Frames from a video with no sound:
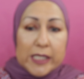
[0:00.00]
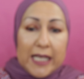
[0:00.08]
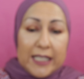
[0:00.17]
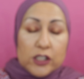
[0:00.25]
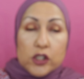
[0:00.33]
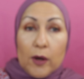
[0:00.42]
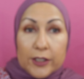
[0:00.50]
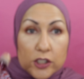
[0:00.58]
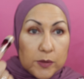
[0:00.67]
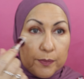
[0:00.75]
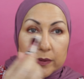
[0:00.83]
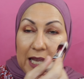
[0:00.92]
it. And so I
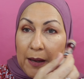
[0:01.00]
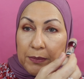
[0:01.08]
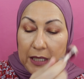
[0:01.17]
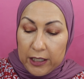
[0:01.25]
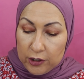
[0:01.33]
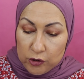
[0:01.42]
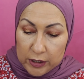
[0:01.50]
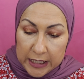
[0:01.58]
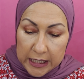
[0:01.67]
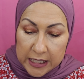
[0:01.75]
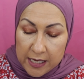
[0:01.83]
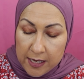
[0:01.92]
just tap that
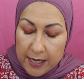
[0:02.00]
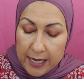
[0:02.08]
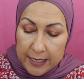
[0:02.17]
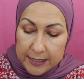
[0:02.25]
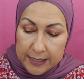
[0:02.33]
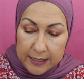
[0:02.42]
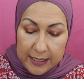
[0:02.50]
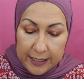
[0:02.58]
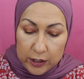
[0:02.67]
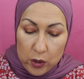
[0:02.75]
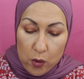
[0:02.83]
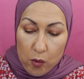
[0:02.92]
underneath and then I
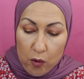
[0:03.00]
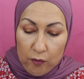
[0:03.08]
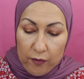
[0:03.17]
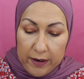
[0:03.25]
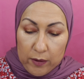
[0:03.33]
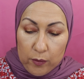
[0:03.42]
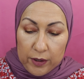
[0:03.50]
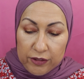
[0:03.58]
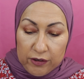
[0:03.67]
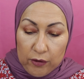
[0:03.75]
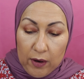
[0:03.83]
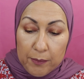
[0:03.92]
go over it with,
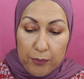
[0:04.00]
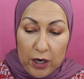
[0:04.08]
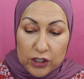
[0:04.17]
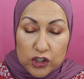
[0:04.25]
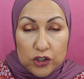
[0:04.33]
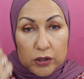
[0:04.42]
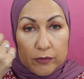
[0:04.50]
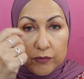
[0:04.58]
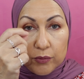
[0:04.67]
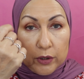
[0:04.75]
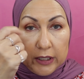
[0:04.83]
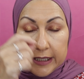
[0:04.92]
you know, a brush,
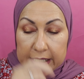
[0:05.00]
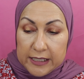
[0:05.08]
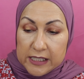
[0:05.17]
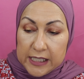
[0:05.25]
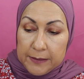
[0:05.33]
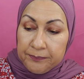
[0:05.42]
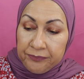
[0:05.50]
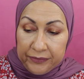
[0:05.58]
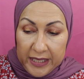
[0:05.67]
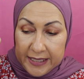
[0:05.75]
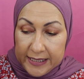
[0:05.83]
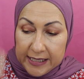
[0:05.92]
really easy.
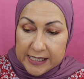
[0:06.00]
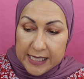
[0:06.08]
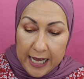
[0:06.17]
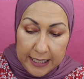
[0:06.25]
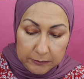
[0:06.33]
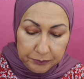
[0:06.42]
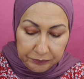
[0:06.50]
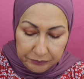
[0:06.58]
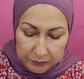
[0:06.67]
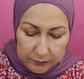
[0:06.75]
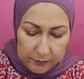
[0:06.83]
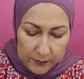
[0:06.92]
And that's that.
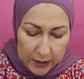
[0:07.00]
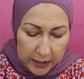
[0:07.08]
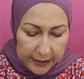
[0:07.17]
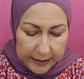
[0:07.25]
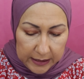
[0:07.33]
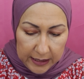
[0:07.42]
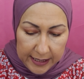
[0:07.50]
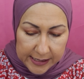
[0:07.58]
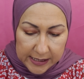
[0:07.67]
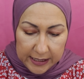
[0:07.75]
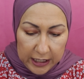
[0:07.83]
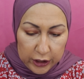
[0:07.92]
And the
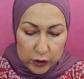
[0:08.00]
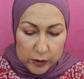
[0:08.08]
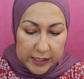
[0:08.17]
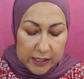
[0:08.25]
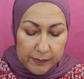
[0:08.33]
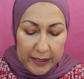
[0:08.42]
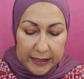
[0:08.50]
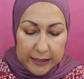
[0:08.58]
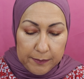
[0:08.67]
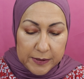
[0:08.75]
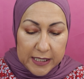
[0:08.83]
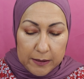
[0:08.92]
last thing I use is my
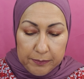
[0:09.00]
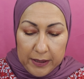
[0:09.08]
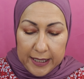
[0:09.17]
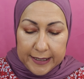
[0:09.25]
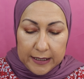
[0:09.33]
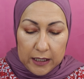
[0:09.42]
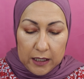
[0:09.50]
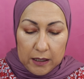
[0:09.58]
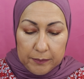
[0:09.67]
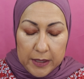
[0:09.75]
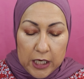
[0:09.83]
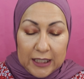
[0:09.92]
lipstick by
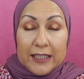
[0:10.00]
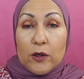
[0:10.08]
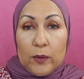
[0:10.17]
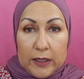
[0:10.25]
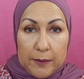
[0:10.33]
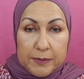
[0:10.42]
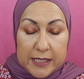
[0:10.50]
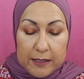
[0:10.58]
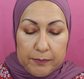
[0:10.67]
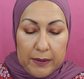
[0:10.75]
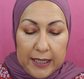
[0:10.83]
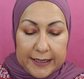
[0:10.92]
um, liquid
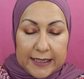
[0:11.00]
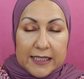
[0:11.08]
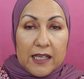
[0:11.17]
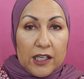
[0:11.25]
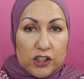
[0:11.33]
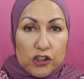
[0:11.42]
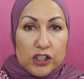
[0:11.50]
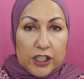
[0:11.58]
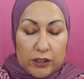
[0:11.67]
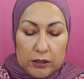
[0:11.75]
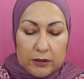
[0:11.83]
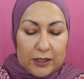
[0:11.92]
lipstick by Natasha
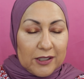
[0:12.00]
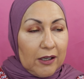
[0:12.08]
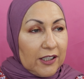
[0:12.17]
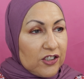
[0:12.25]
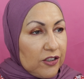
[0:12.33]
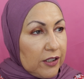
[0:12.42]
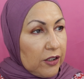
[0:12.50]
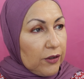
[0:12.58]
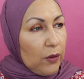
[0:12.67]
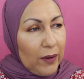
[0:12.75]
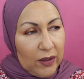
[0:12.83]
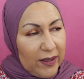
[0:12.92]
De, Natasha Denona.
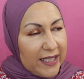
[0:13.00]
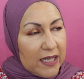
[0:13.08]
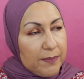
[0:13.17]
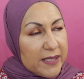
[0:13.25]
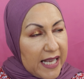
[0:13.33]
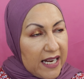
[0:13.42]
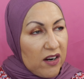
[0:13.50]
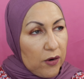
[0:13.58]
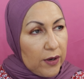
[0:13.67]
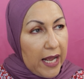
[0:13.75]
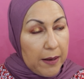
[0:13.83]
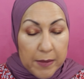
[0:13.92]
Why do I keep saying her
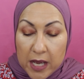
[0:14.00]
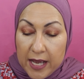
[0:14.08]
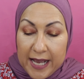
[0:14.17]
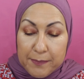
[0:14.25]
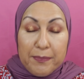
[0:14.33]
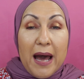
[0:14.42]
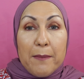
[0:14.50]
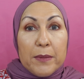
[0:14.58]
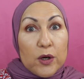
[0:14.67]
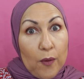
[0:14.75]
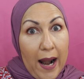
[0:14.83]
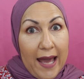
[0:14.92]
name? Pat
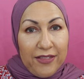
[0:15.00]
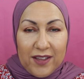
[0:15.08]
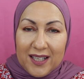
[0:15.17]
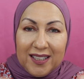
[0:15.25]
McGrath.